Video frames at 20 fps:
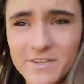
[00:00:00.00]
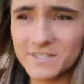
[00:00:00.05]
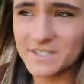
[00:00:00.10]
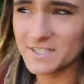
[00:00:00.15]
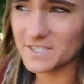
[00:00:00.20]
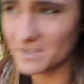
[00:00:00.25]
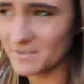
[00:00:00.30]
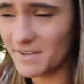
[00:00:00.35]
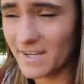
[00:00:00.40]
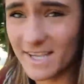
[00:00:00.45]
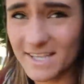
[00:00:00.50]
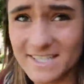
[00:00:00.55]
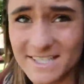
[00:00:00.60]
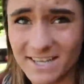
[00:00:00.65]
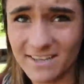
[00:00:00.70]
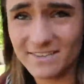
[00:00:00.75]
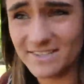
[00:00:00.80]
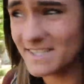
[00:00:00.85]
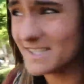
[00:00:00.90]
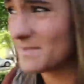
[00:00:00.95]
feels so nice
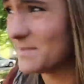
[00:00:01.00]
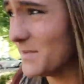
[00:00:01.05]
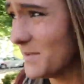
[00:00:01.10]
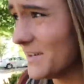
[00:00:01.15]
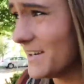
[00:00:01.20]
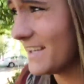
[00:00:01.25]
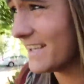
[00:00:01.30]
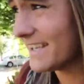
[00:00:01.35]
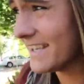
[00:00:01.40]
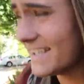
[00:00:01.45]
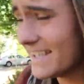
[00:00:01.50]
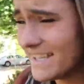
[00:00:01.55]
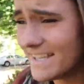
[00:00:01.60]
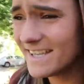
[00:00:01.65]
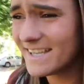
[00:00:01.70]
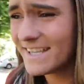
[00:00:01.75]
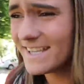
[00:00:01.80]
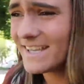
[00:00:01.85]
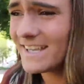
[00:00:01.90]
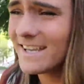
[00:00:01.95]
out this morning.
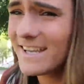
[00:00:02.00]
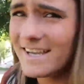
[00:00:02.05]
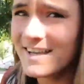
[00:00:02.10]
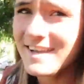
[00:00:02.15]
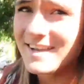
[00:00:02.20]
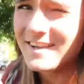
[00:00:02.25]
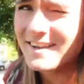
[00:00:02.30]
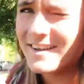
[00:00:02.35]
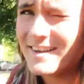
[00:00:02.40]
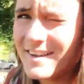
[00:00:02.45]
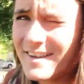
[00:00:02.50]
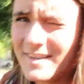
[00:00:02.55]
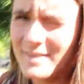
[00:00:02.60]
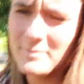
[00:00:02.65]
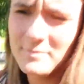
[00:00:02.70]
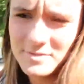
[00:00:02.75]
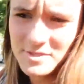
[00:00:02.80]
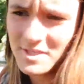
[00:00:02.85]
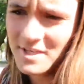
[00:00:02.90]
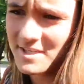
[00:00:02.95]
Oh, I
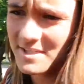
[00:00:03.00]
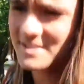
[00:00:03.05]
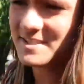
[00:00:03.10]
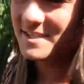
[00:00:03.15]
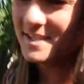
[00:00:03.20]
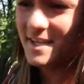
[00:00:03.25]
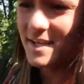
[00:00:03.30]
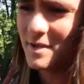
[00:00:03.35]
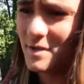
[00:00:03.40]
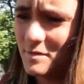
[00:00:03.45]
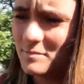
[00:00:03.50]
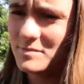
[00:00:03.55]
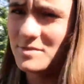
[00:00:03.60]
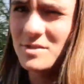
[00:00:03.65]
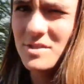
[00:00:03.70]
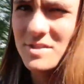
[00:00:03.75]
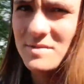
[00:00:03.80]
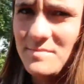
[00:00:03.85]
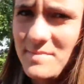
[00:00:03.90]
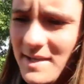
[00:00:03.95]
wish I could stay home
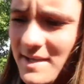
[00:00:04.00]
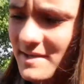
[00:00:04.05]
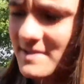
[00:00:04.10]
and just be